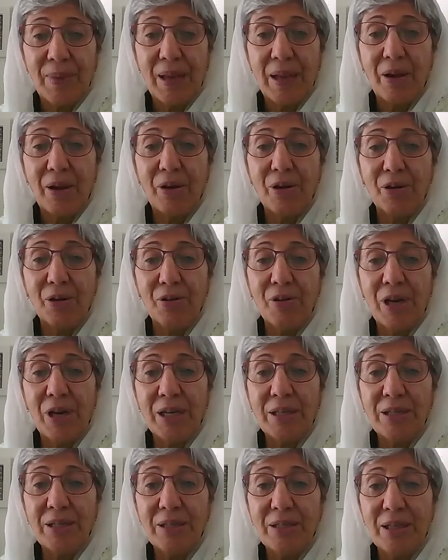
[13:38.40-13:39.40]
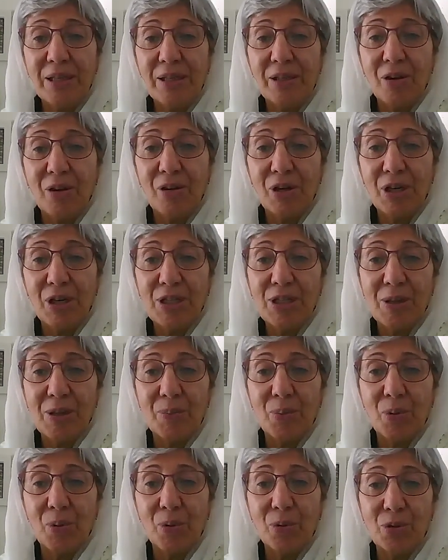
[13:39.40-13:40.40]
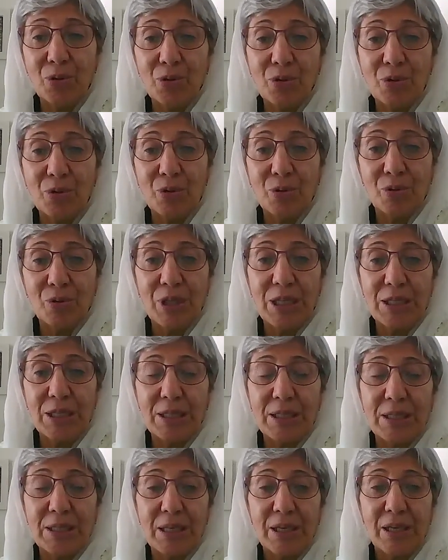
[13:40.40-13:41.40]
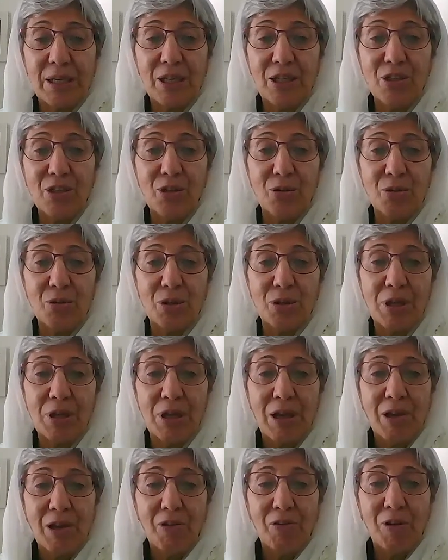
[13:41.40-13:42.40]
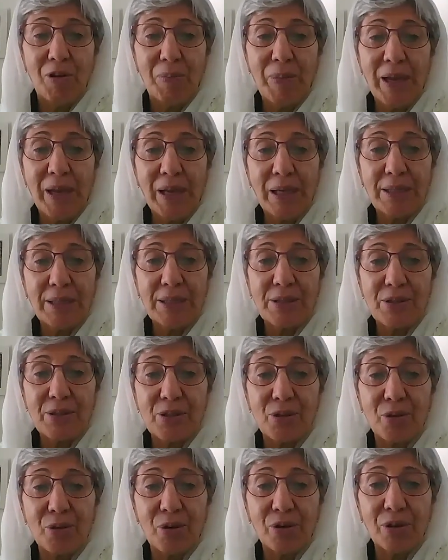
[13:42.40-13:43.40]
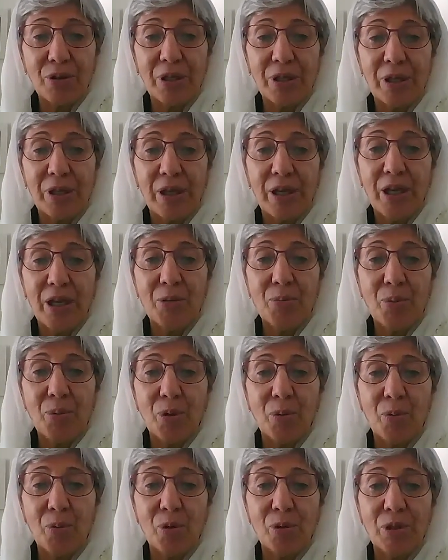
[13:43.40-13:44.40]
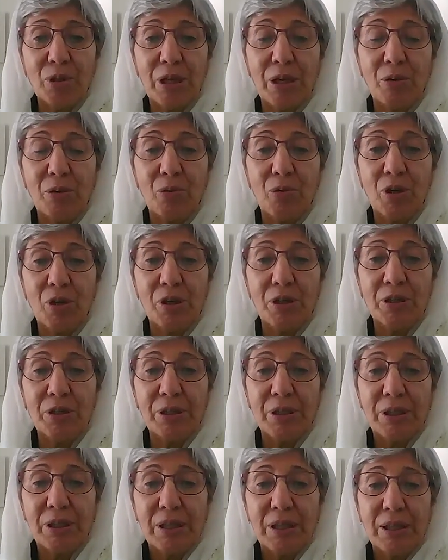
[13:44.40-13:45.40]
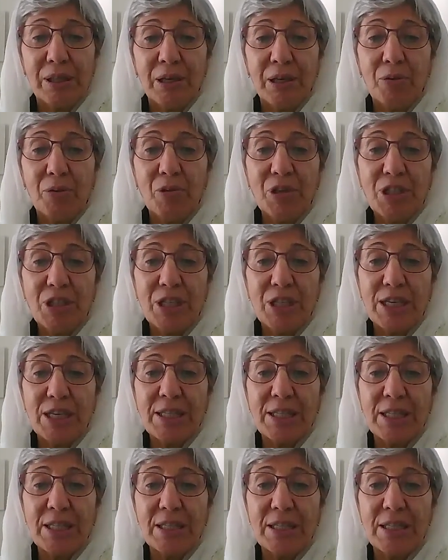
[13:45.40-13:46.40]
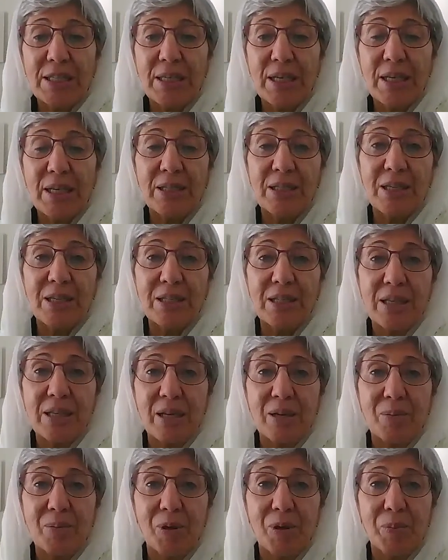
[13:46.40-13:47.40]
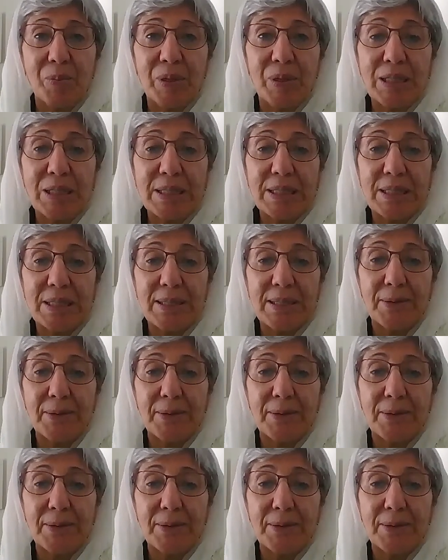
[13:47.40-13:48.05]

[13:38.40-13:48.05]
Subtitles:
Our united and honest approach to these issues will make us strong and promote a world with justice and sustainable peace.